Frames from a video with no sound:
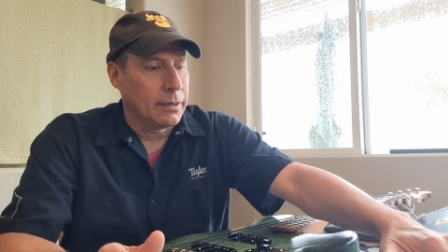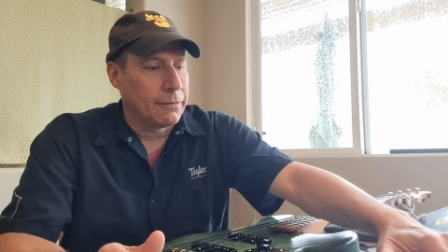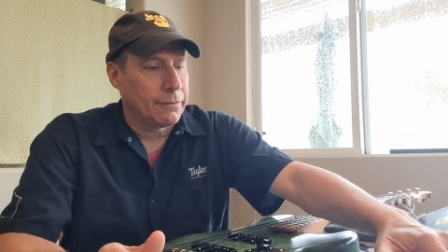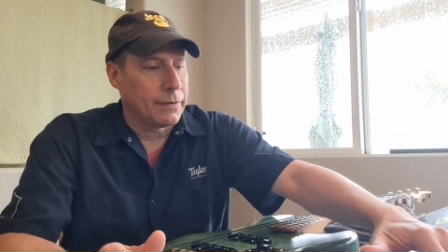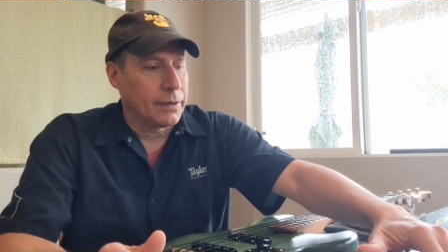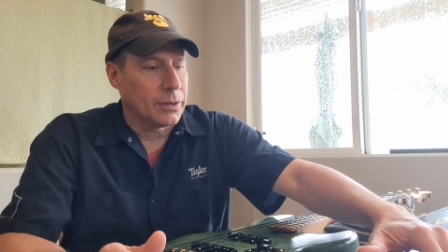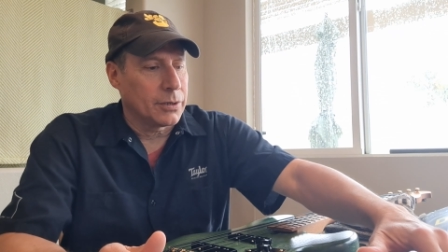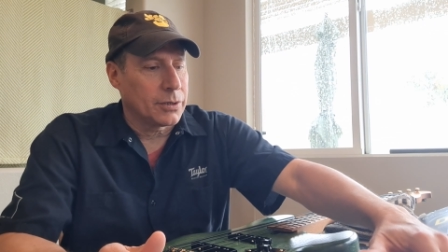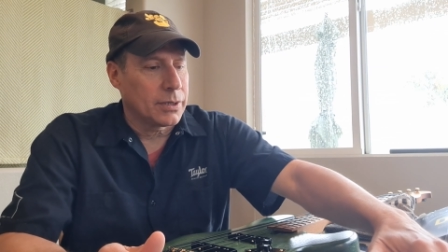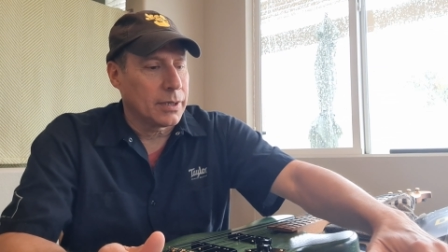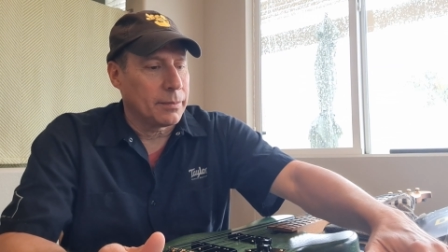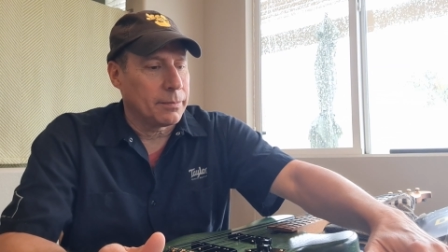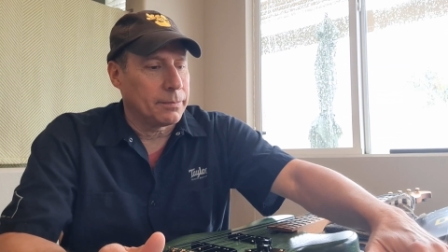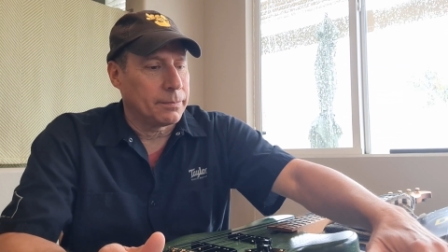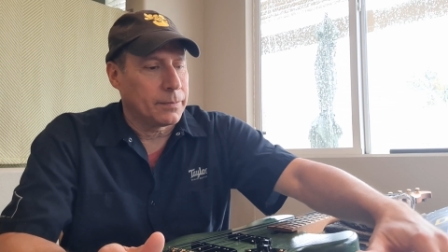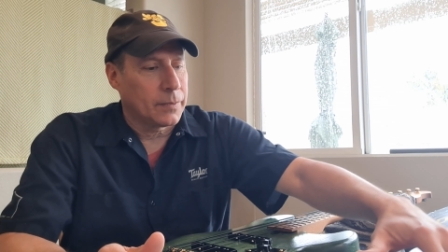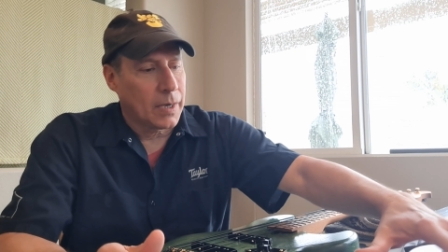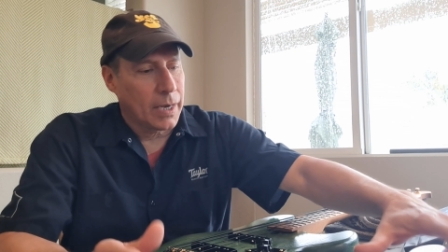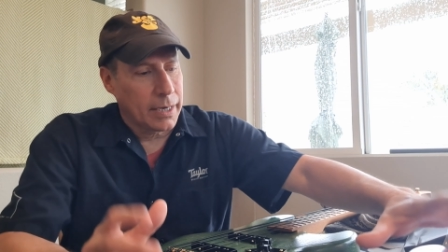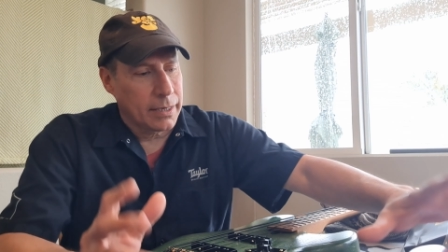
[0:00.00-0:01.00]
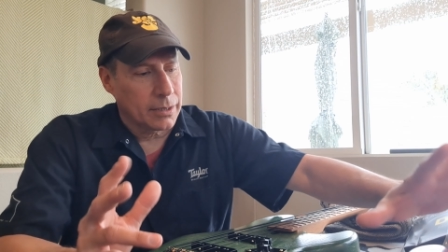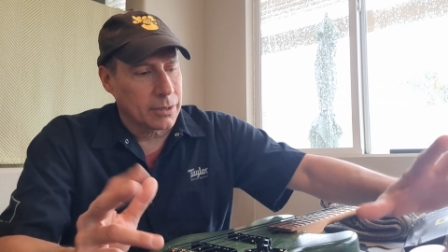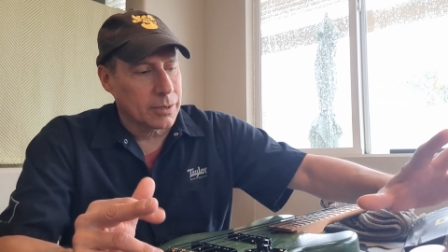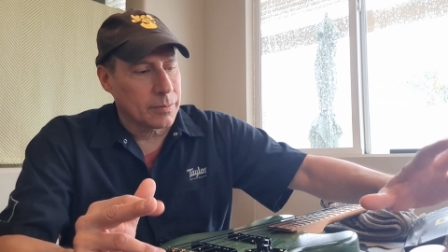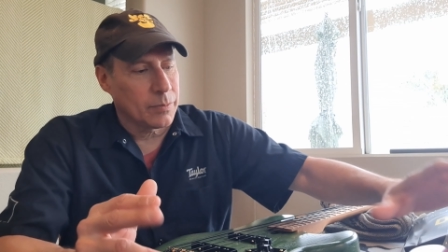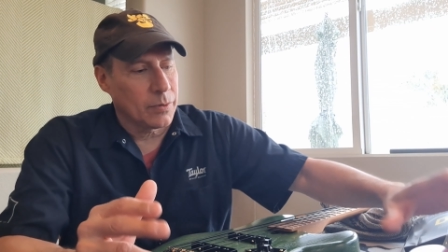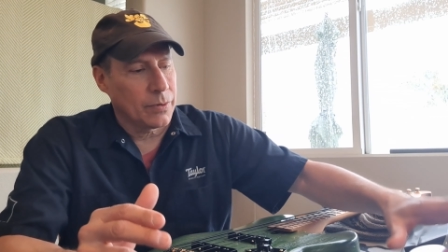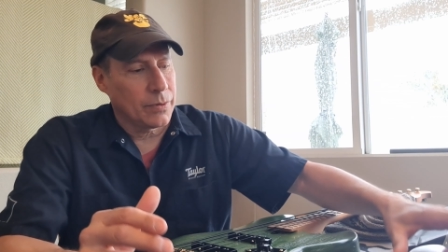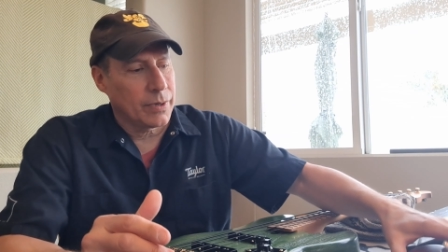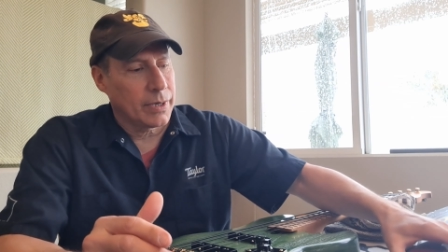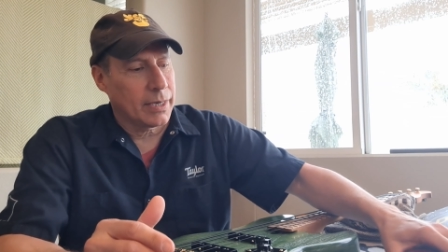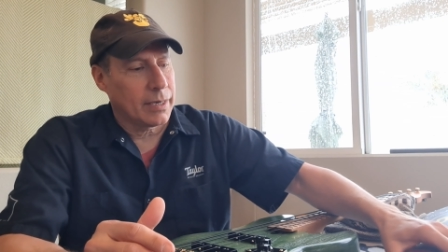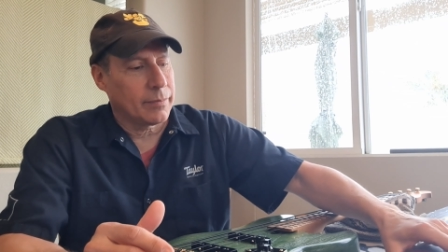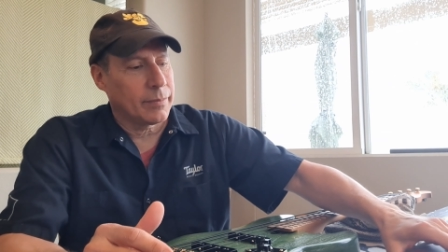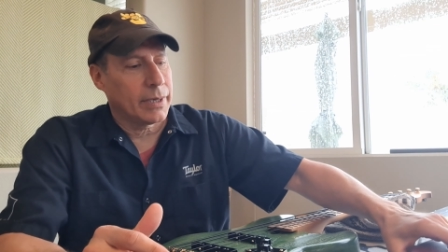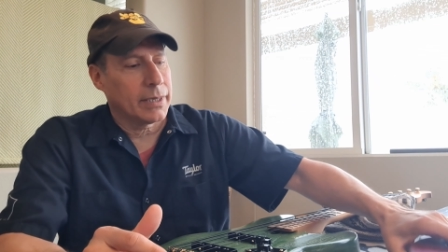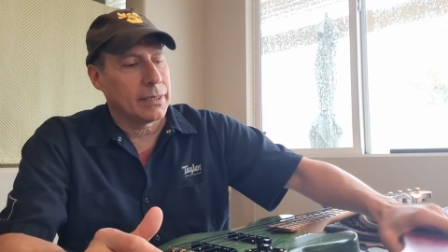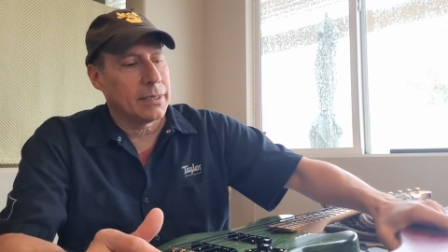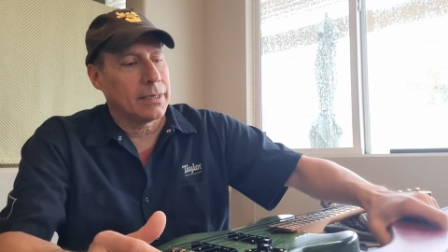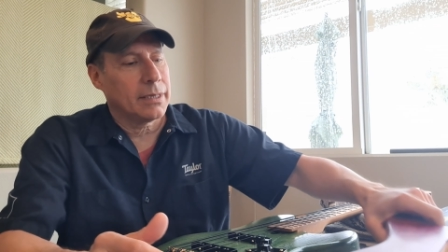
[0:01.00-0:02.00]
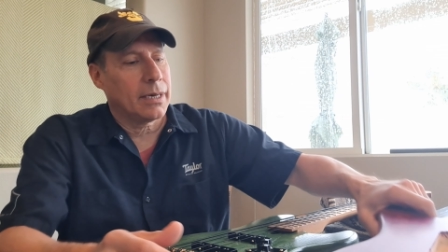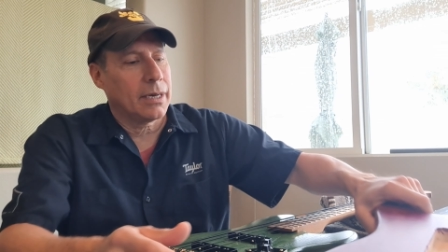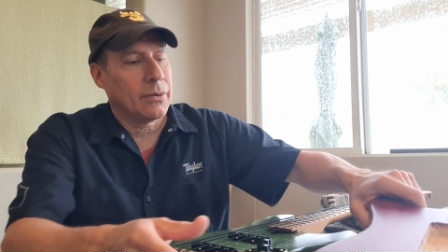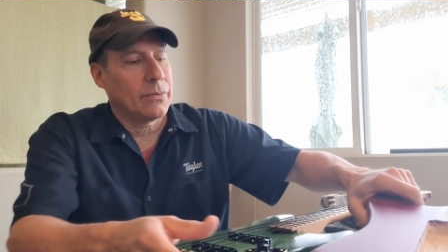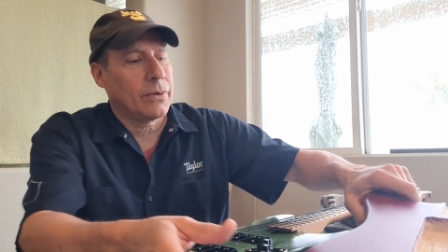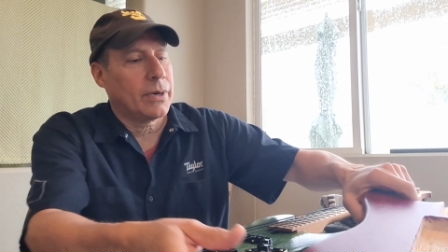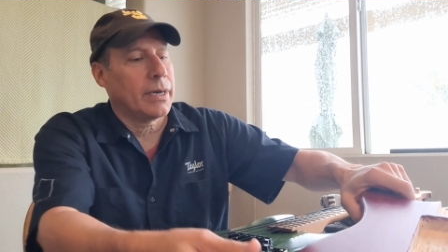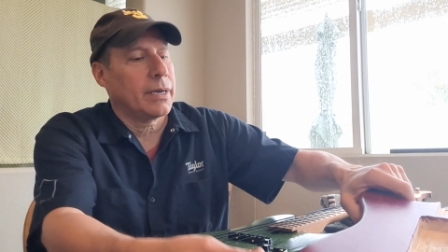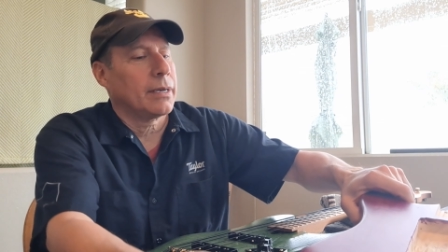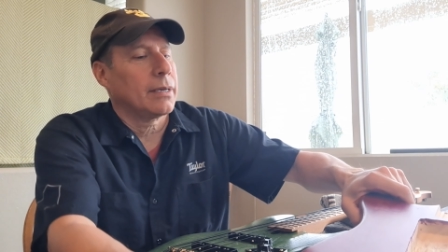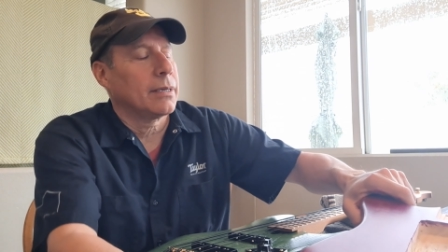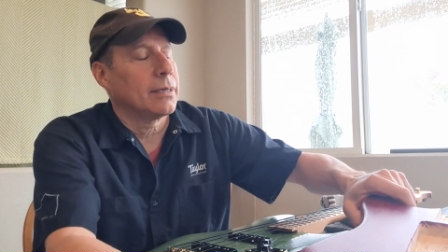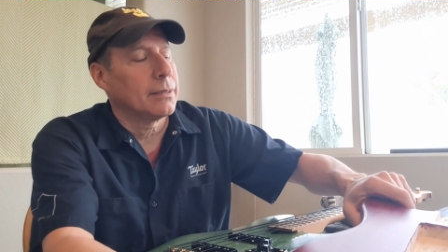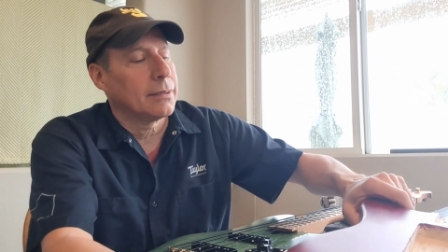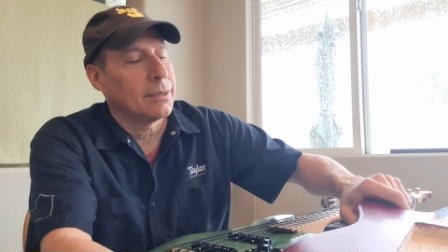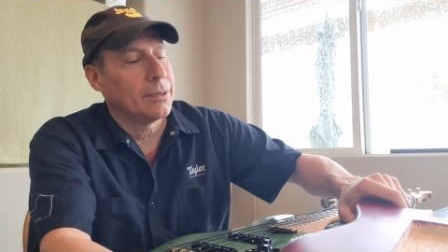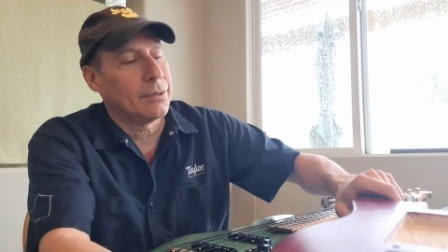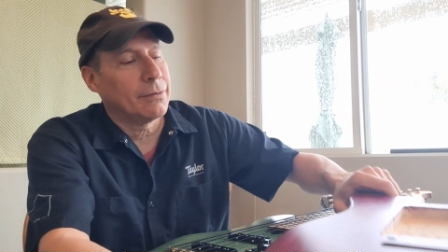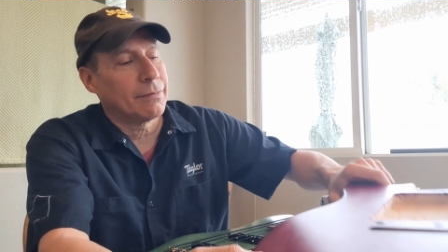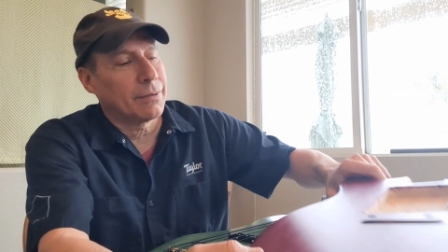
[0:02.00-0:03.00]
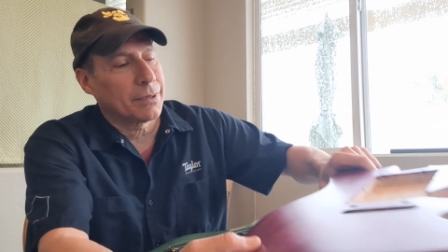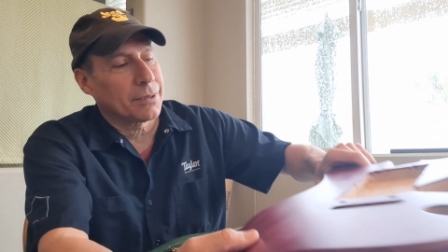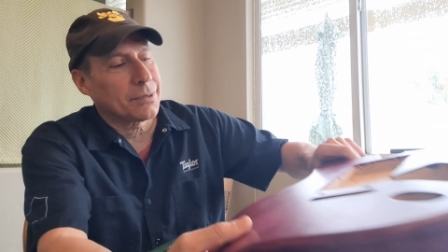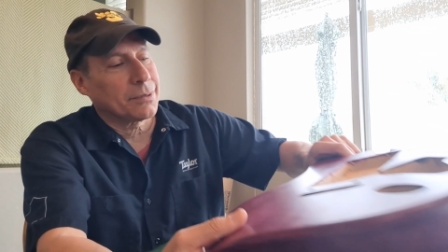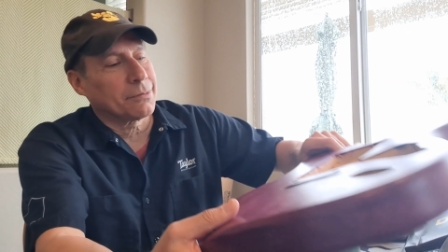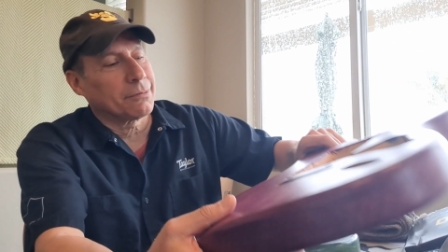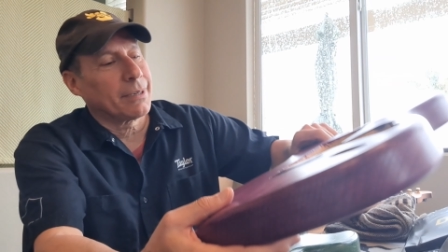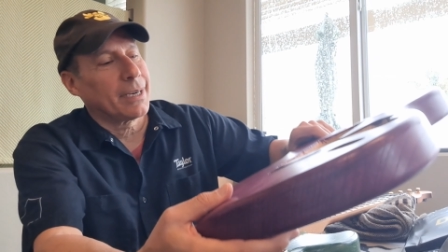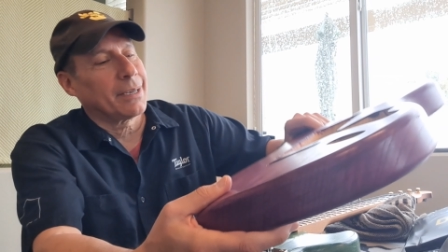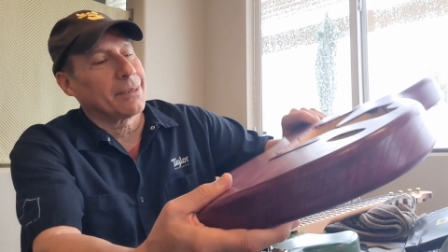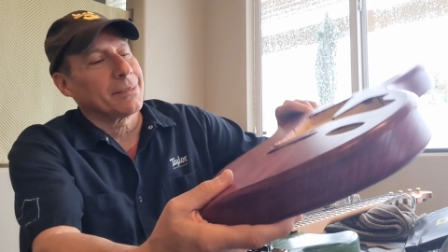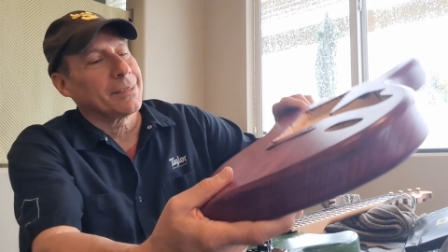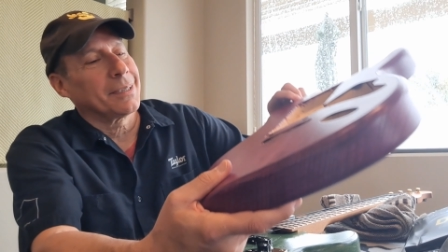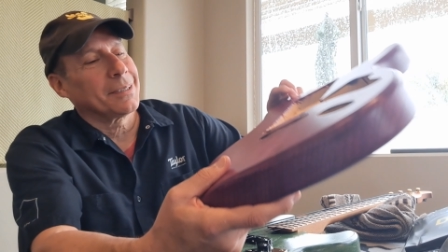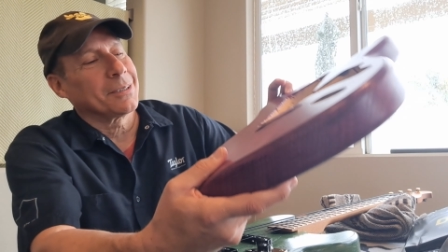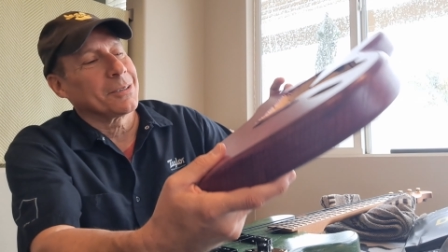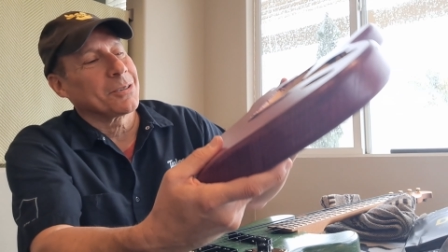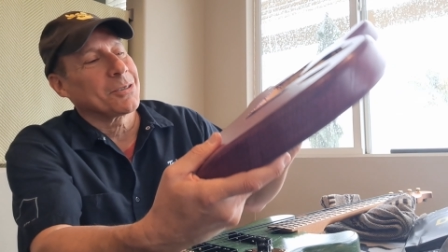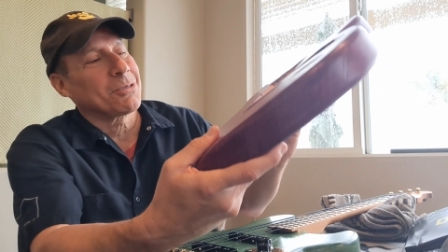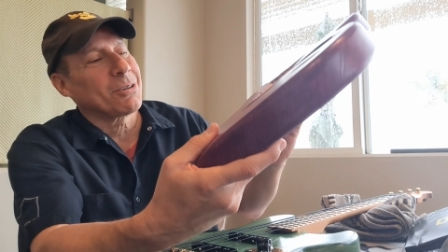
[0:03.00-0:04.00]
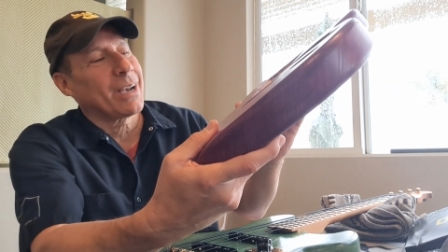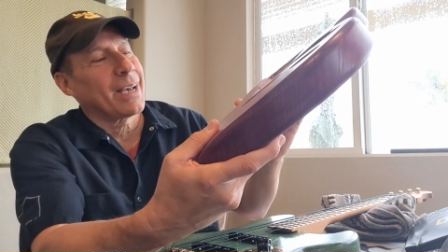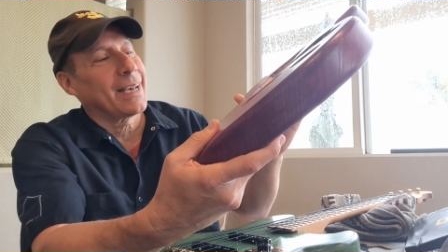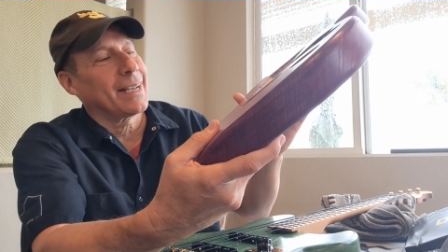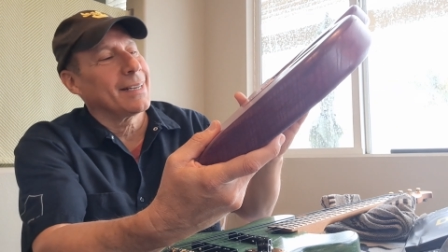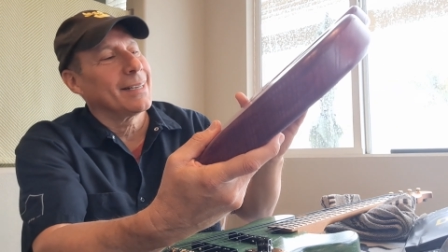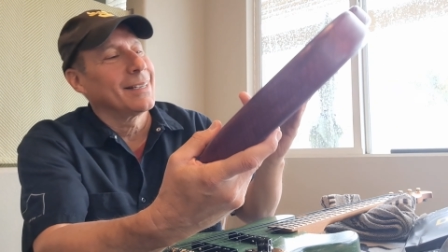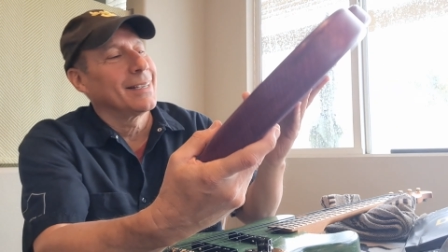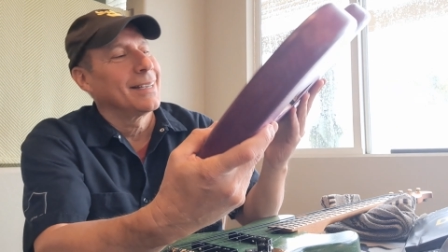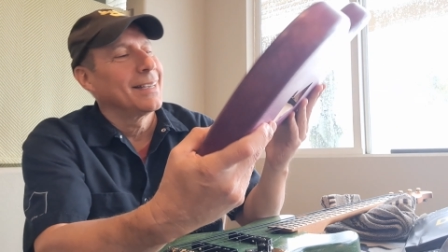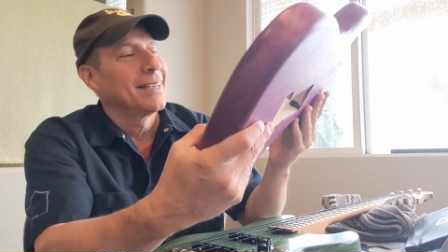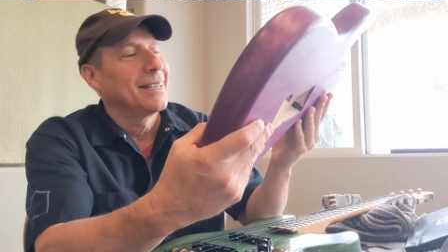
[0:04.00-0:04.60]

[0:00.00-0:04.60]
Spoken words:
finish up kind of smoothing out my DIY universal route on the Strat.